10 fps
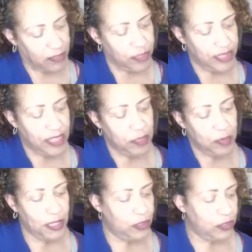for the
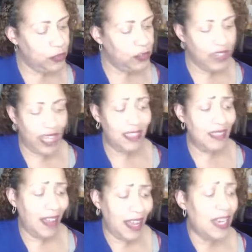specials, we've got a
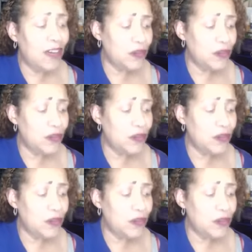lot of